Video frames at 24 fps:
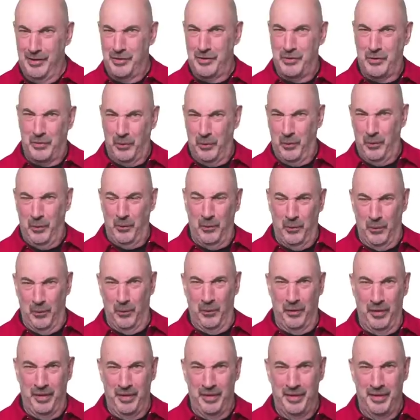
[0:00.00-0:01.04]
Cool.
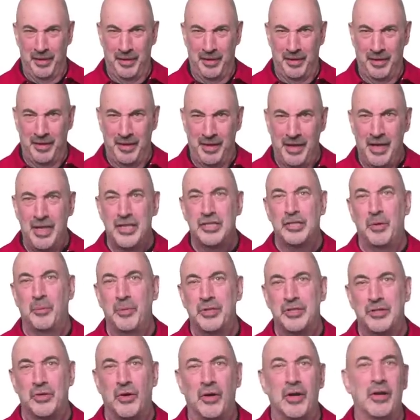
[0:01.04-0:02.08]
So we
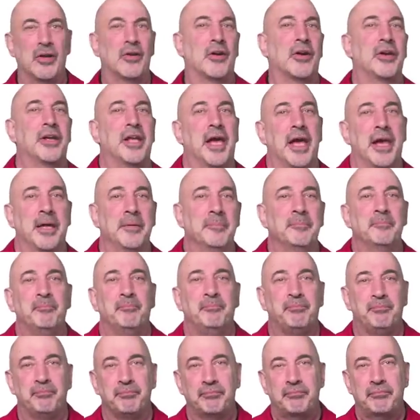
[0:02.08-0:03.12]
started our day,
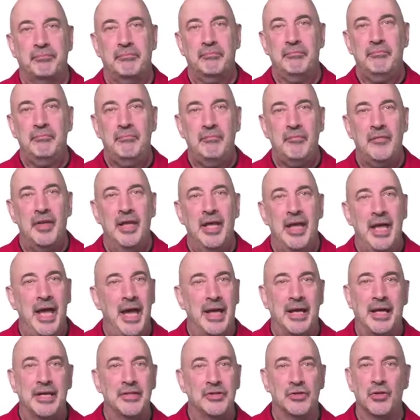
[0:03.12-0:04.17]

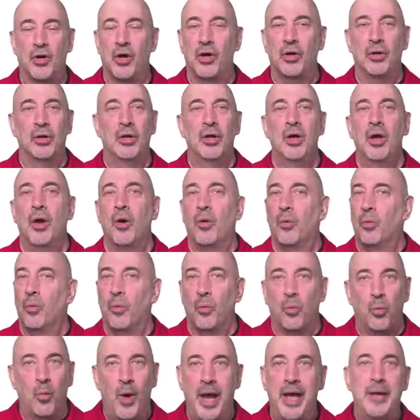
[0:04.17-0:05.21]
and I saw
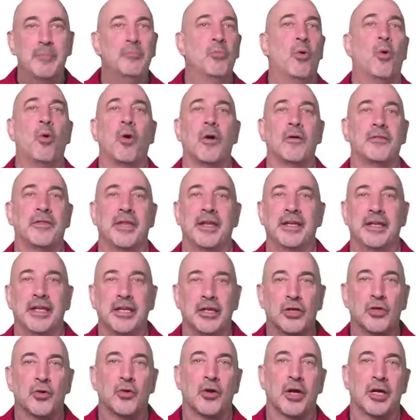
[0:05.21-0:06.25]
way more than
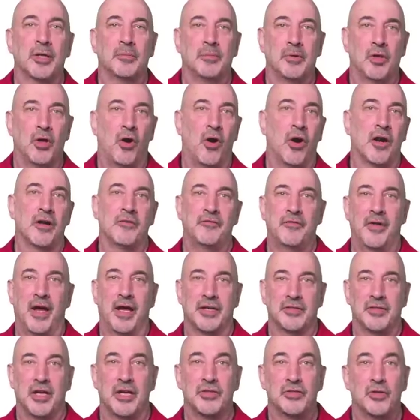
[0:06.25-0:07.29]
incredible
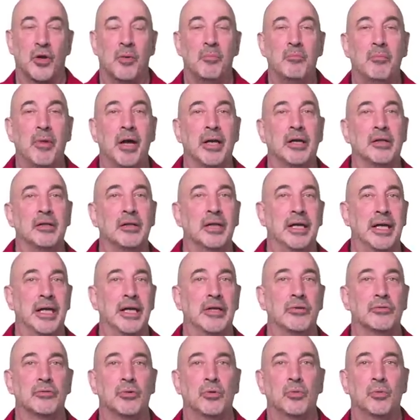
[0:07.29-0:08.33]
artifacts. I saw Michael
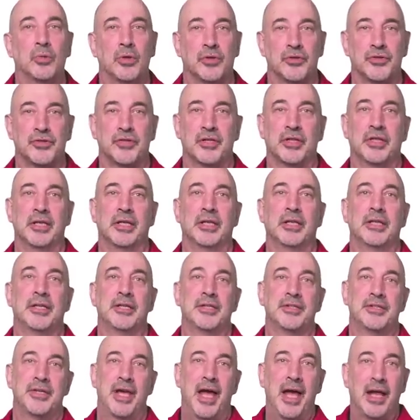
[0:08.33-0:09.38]
Andrew Wilson in
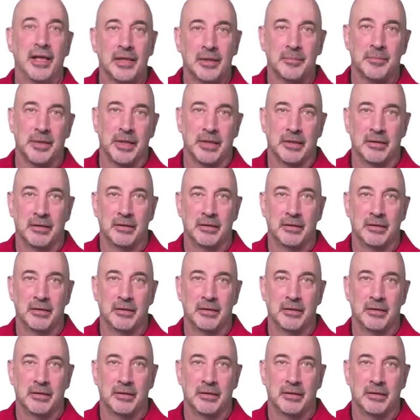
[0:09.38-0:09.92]
his element.